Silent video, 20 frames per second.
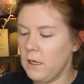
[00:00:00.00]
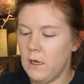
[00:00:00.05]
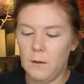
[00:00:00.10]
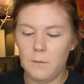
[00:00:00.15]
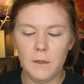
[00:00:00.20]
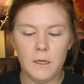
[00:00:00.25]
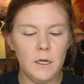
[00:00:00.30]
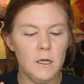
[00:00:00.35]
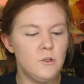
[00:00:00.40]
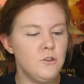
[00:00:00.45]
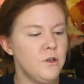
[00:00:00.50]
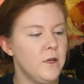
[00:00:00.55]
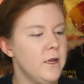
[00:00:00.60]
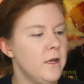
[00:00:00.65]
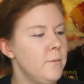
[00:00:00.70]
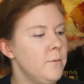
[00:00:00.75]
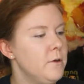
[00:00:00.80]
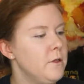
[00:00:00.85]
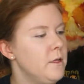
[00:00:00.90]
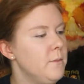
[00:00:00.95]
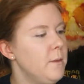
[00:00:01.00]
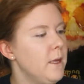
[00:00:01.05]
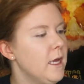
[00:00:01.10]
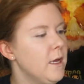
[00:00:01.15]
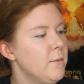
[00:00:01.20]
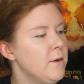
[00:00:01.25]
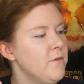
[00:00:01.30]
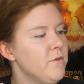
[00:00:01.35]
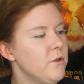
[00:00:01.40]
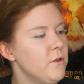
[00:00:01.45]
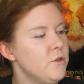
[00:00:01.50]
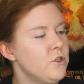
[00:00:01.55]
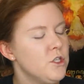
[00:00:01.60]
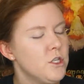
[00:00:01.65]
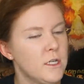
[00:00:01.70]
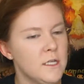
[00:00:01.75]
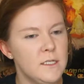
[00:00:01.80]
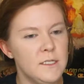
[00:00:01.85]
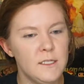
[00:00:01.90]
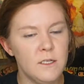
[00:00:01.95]
I'm gonna put the Makeup
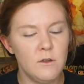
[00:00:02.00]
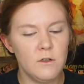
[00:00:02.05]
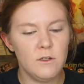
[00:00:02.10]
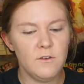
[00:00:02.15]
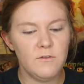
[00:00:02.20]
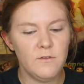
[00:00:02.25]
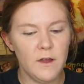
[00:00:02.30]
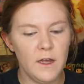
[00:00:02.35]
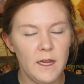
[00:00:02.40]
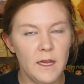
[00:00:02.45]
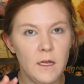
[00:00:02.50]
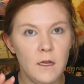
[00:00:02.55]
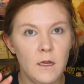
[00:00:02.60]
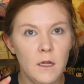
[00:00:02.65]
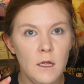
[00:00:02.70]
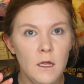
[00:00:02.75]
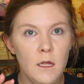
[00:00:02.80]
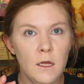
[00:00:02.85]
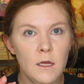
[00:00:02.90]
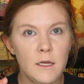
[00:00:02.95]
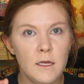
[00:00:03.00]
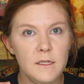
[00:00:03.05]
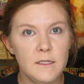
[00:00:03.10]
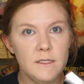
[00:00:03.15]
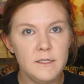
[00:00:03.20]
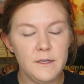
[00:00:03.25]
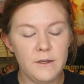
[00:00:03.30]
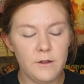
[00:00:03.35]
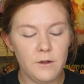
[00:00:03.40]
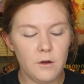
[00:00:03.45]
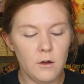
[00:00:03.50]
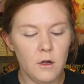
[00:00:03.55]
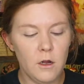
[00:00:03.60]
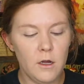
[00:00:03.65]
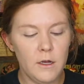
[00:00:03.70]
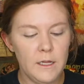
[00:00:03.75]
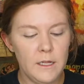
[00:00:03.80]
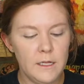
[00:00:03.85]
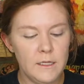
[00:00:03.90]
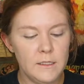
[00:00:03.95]
Revolution Conceal and Define Concealer
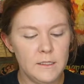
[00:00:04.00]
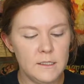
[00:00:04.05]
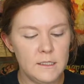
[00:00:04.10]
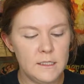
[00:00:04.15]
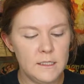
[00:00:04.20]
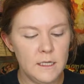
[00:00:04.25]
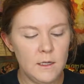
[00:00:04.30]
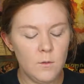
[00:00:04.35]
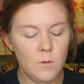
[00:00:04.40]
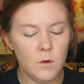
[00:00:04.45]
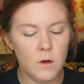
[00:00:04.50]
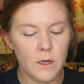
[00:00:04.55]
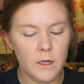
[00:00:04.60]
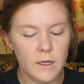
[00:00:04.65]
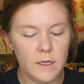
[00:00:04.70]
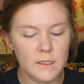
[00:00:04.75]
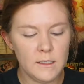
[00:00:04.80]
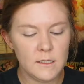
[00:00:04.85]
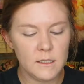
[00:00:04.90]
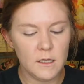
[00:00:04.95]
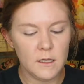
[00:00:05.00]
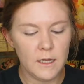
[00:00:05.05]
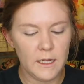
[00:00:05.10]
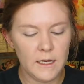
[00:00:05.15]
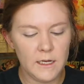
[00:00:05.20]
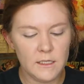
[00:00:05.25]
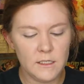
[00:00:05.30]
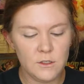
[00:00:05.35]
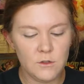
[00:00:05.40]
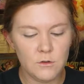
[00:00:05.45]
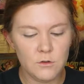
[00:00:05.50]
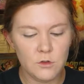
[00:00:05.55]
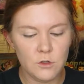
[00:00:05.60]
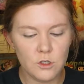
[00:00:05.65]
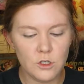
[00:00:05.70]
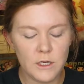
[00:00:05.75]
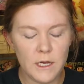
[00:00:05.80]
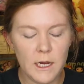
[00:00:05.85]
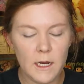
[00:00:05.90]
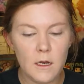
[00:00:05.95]
on in C1. It's the lightest neutral
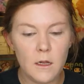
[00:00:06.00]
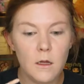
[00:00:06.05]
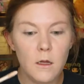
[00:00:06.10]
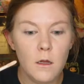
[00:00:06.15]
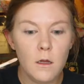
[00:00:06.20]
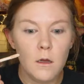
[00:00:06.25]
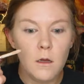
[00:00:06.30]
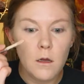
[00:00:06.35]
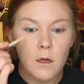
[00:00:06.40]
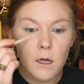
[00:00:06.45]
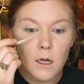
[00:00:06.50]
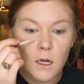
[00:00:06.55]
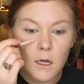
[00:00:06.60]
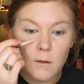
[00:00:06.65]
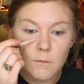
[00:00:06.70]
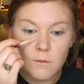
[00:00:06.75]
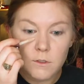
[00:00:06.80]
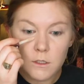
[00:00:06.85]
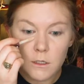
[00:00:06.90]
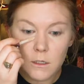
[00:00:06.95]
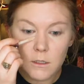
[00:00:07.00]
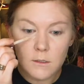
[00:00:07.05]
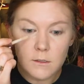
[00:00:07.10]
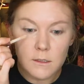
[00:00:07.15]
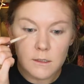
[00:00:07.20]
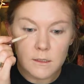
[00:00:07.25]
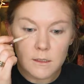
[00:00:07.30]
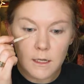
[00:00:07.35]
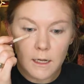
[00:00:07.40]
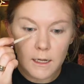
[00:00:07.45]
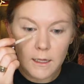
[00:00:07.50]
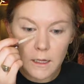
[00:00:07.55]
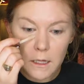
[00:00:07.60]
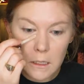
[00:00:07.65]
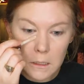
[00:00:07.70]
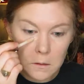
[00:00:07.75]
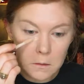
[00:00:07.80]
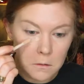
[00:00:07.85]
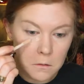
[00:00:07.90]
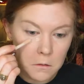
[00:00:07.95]
shade. I'm just gonna use this to
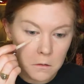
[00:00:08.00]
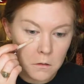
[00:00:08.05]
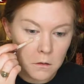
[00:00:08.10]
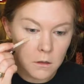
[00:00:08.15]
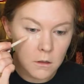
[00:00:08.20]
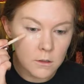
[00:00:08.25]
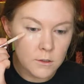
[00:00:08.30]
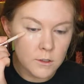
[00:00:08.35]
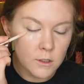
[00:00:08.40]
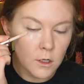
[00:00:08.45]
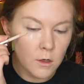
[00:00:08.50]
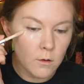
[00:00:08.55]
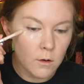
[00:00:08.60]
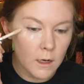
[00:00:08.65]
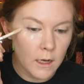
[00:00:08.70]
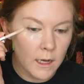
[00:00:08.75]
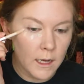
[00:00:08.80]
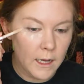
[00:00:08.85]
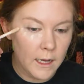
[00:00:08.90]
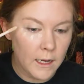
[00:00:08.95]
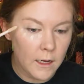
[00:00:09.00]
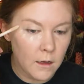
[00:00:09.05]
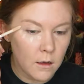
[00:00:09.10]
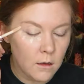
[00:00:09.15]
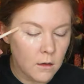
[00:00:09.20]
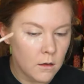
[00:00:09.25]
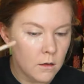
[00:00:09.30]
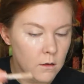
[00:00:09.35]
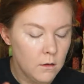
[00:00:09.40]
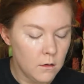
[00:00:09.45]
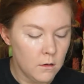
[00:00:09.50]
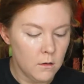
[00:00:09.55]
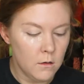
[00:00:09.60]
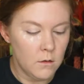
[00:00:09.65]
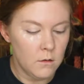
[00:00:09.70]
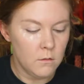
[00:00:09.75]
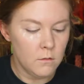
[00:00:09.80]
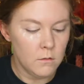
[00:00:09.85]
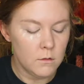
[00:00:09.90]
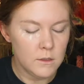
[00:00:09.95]
highlight. So what
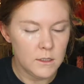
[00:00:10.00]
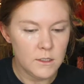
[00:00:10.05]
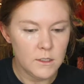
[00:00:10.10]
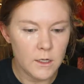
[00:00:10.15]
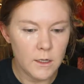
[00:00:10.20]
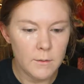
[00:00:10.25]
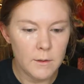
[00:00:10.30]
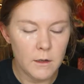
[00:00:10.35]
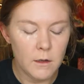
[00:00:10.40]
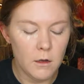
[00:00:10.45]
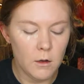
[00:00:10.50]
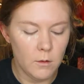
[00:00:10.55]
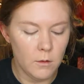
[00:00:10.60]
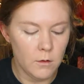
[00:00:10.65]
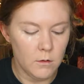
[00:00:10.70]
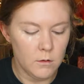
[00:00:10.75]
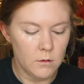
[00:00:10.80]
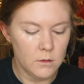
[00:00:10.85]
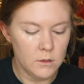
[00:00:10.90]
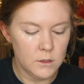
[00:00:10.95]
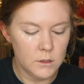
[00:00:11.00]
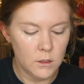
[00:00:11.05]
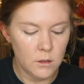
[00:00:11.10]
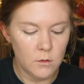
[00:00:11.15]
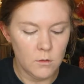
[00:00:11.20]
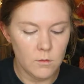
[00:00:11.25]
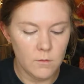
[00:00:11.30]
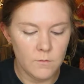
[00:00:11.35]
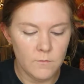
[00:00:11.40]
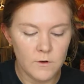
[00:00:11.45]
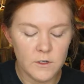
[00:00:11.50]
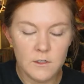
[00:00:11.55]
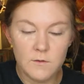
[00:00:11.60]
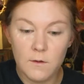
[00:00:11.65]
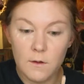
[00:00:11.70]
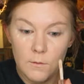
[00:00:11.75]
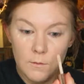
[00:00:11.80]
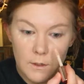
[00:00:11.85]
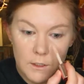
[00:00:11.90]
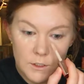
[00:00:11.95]
did I tell you about? Oh, so first of
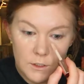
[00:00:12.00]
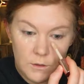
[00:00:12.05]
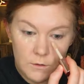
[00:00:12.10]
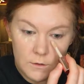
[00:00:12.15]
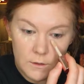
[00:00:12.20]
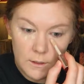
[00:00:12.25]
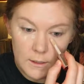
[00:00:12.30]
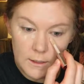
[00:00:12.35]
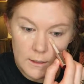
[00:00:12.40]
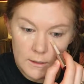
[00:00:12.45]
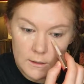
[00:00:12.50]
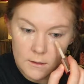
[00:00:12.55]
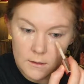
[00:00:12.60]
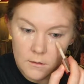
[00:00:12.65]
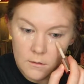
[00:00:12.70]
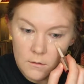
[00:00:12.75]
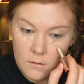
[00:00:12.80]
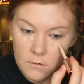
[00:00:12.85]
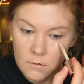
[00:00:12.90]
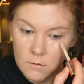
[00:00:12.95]
all, watch Ozarks.